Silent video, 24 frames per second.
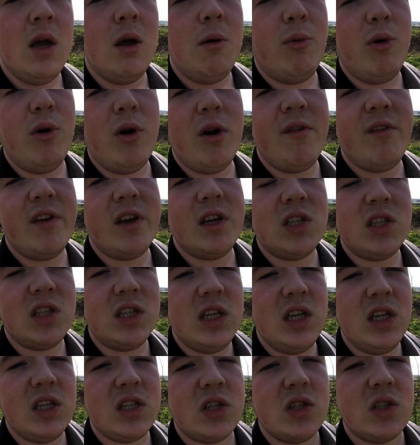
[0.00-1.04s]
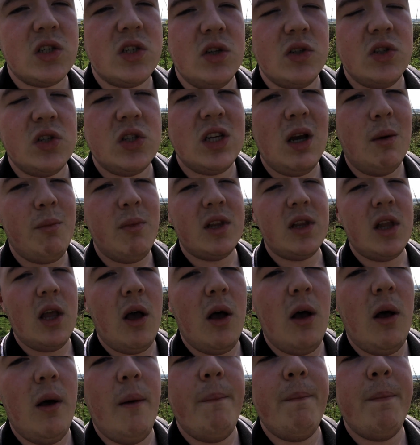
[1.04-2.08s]
previous seasons on some of
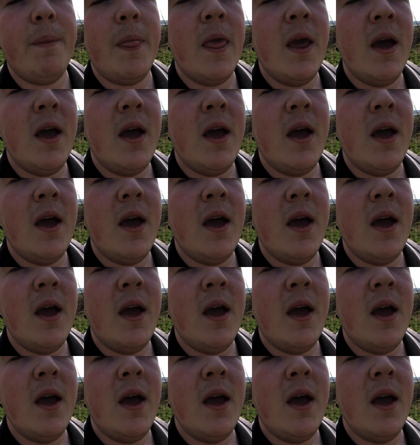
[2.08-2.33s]
them,